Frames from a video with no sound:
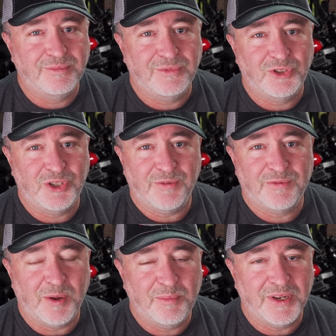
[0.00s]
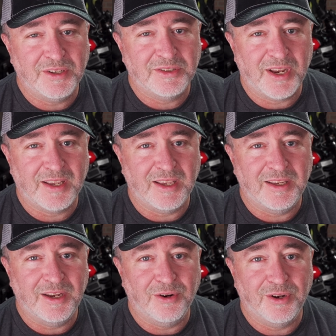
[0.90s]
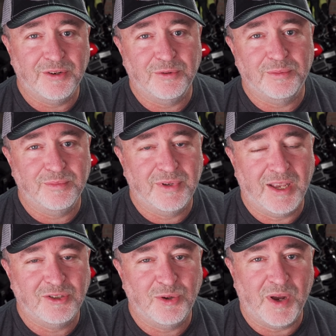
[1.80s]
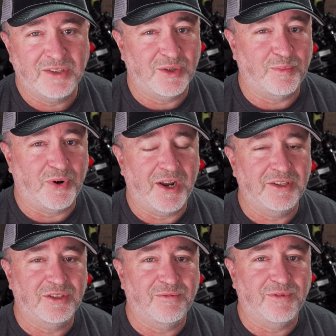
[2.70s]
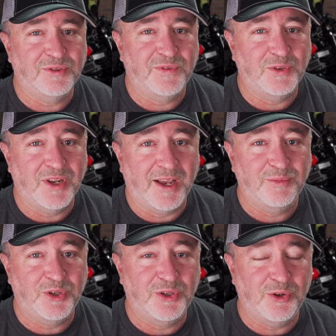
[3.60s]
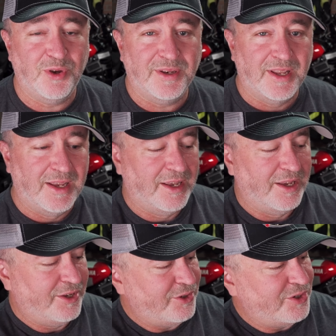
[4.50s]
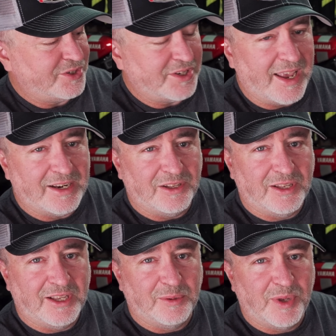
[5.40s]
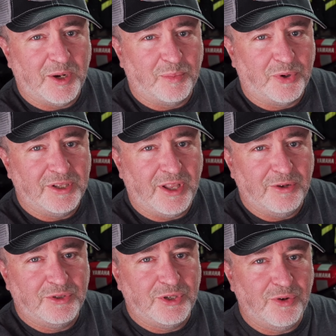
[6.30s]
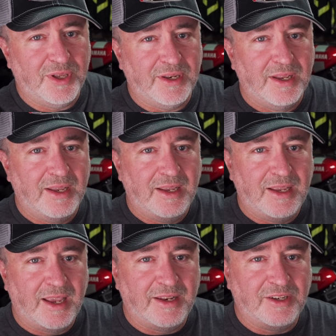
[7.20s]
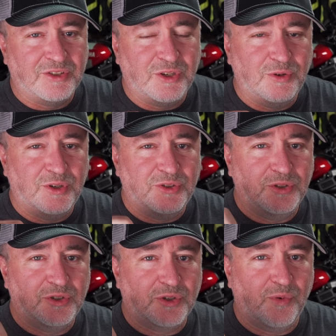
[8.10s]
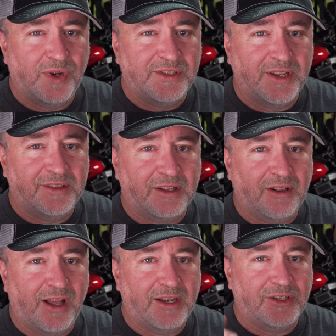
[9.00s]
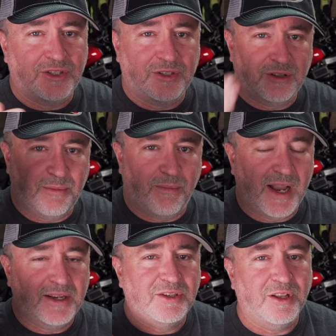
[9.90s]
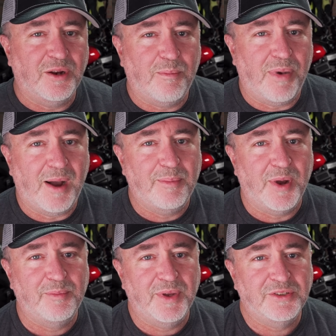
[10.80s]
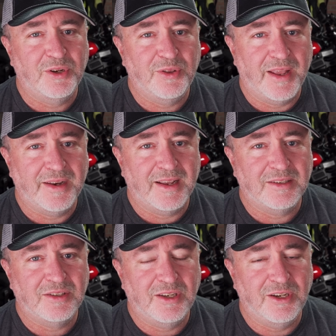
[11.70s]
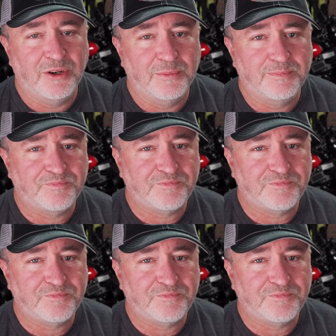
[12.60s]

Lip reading: shift up into second gear. It'll catch you by surprise the first few times you do it. You just add a little bit of preload to it, and as soon as you squeeze in the clutch, the bike's going to pop up into that next gear.